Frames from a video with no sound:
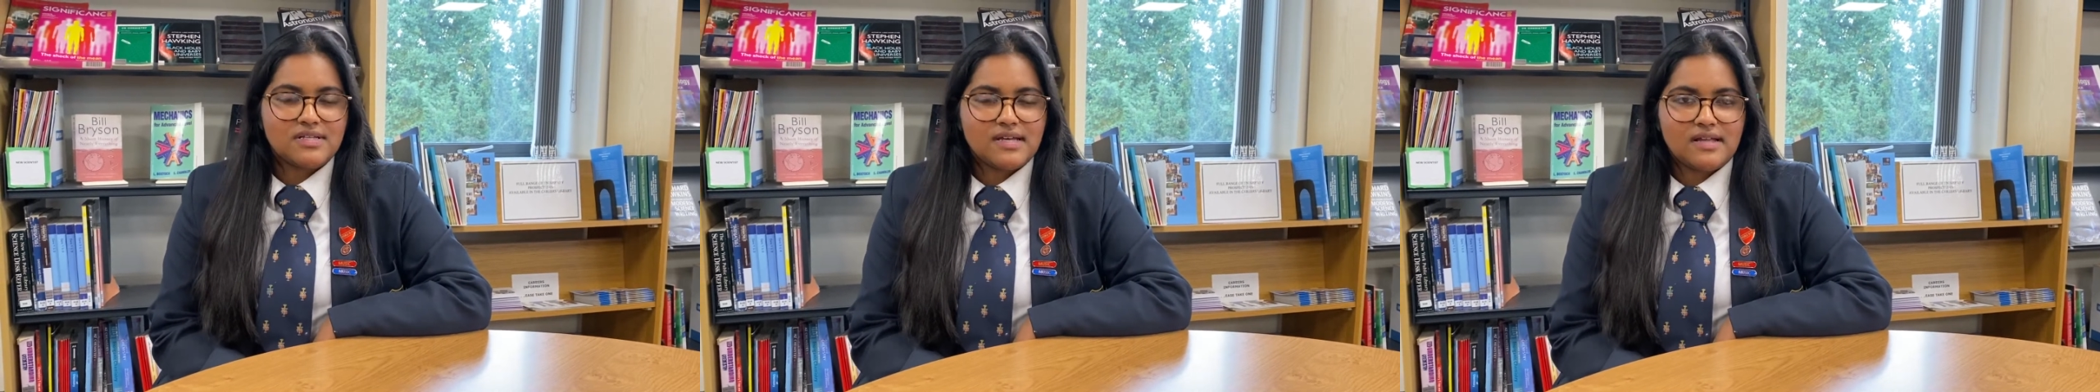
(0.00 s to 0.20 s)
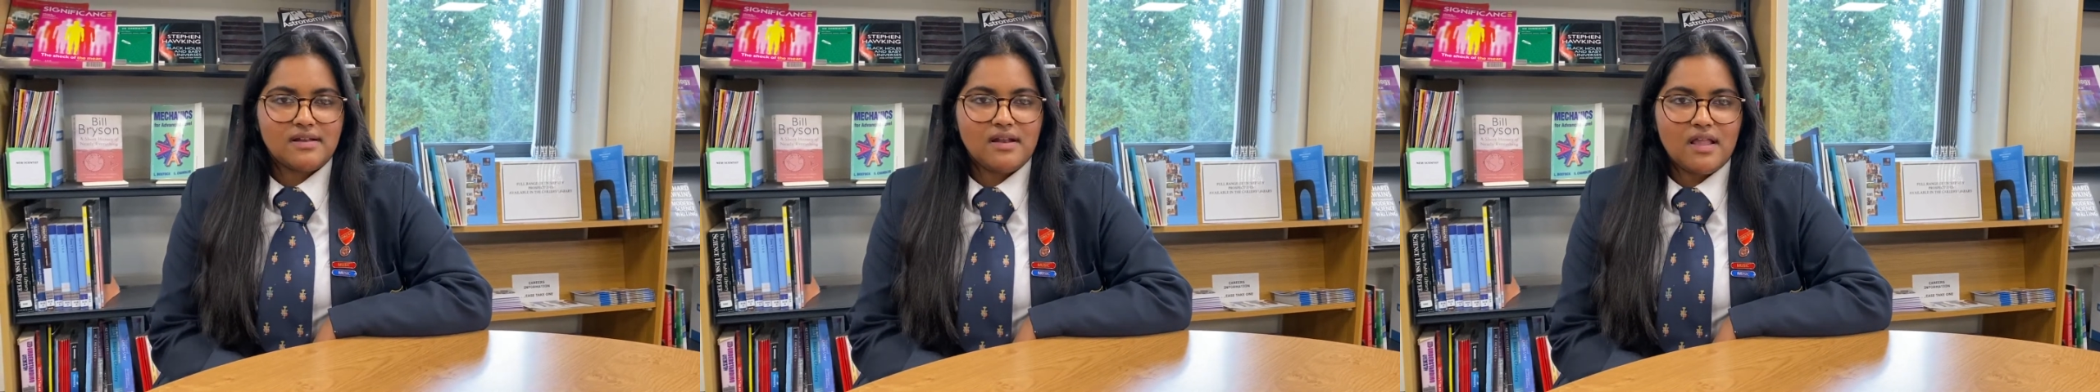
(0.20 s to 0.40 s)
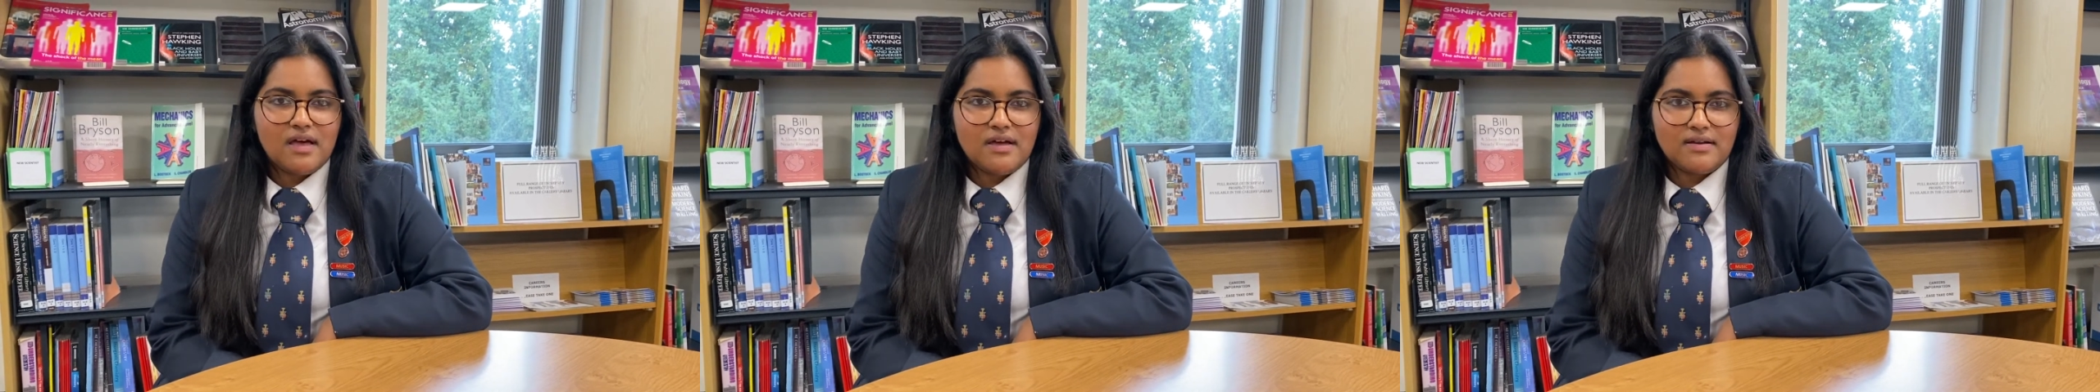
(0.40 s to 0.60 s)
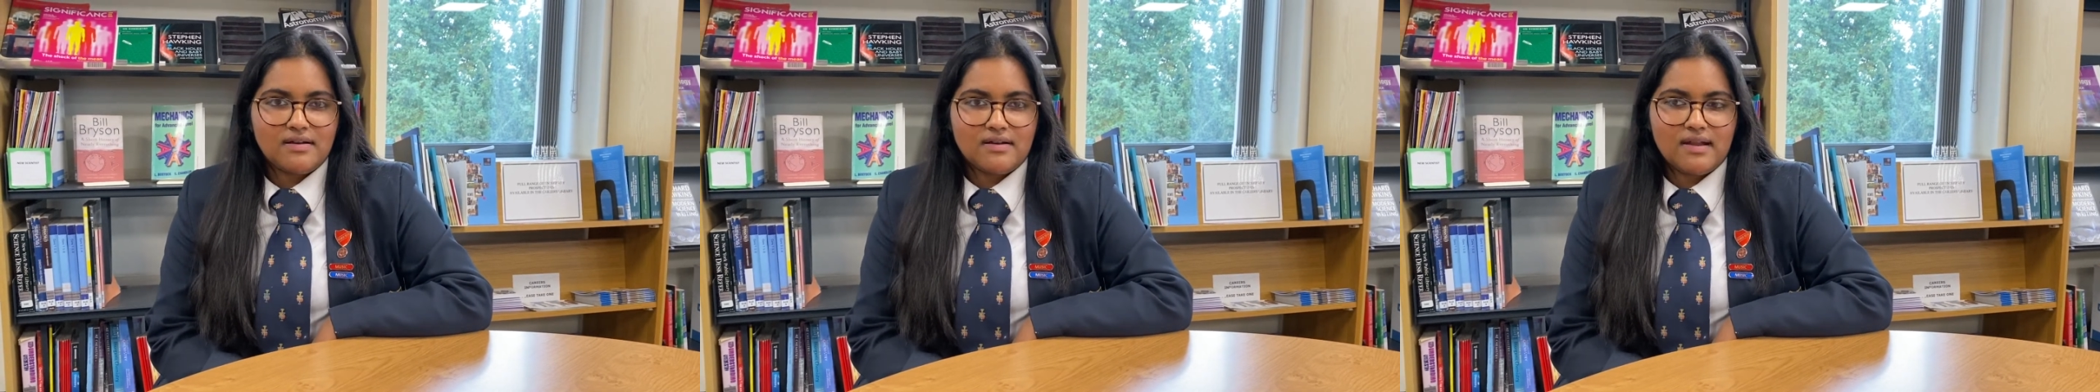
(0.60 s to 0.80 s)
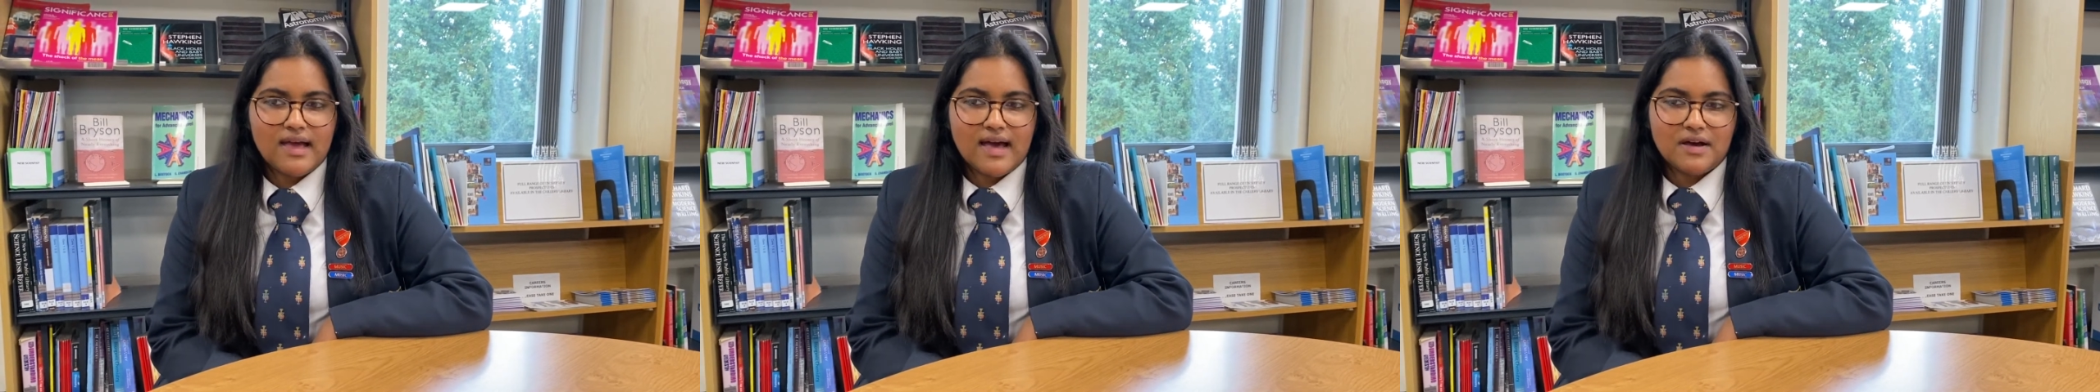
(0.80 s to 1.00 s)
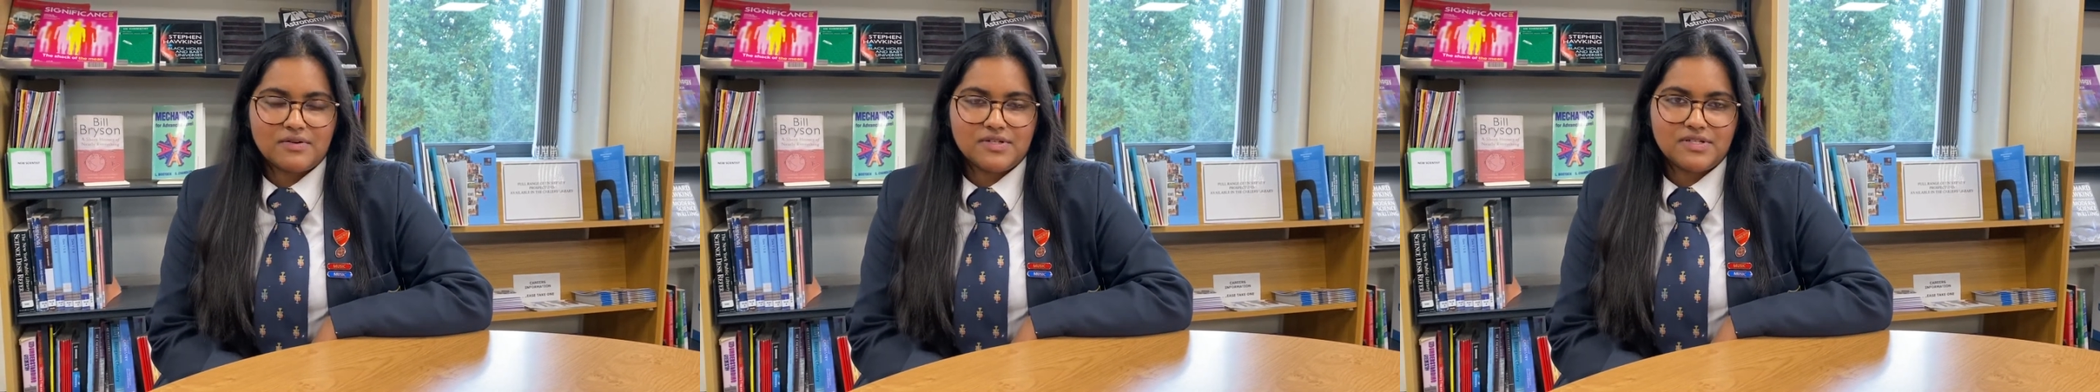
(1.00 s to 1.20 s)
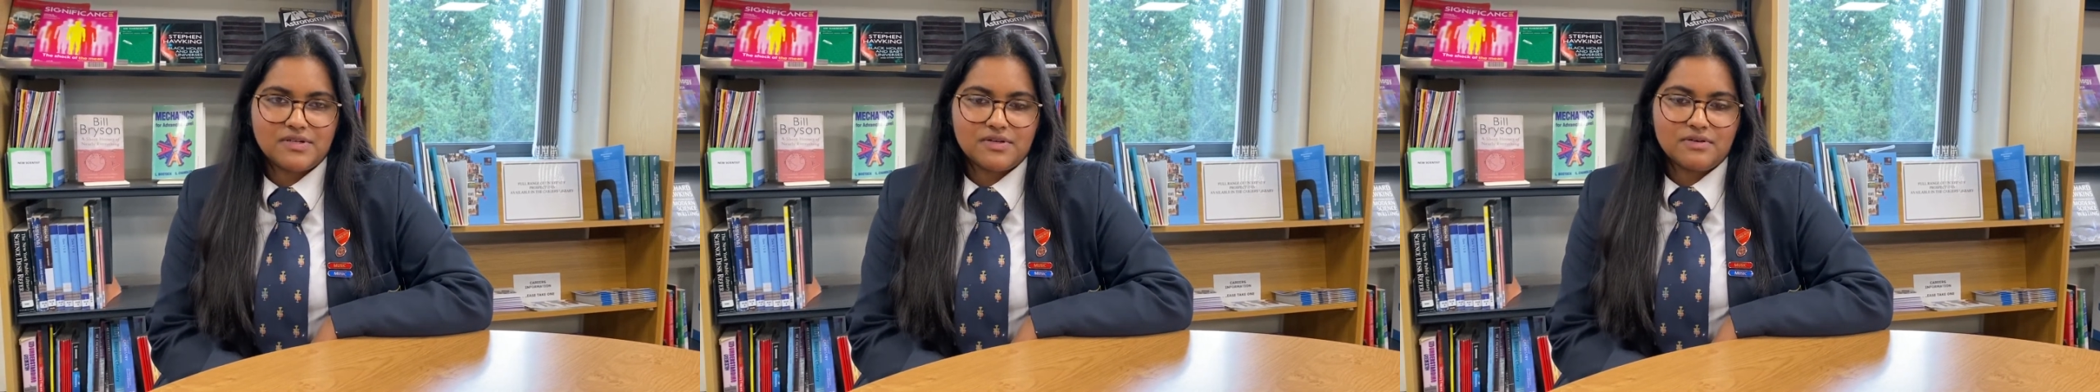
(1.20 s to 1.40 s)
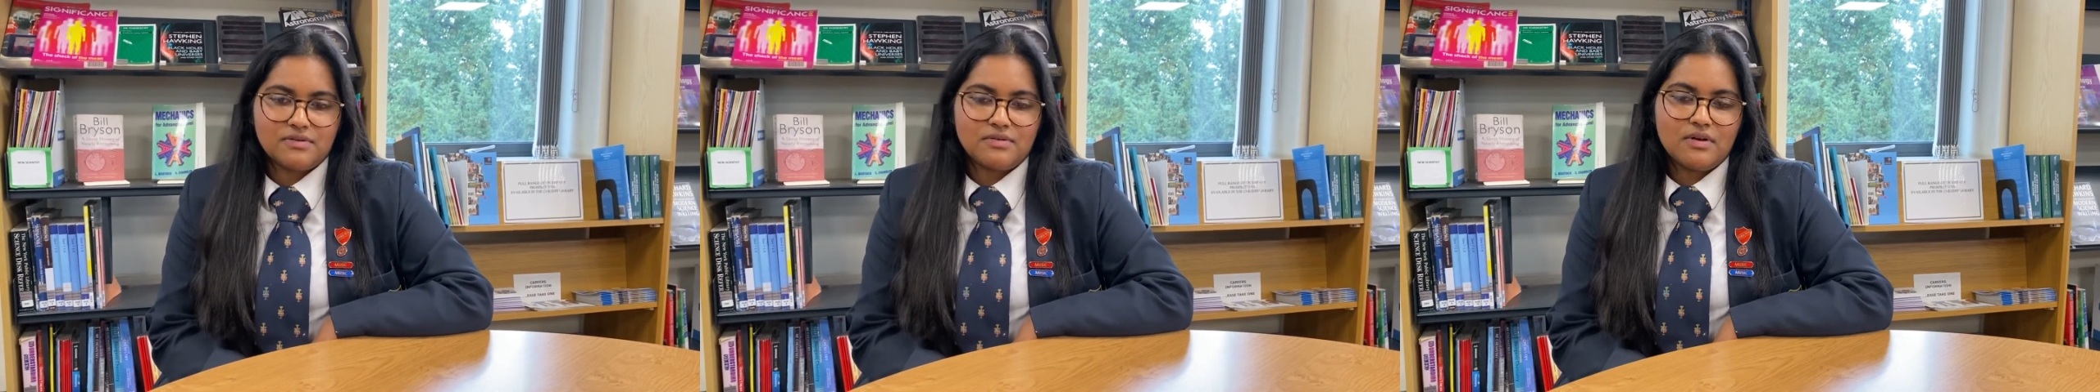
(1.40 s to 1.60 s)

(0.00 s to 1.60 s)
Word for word: and learn how to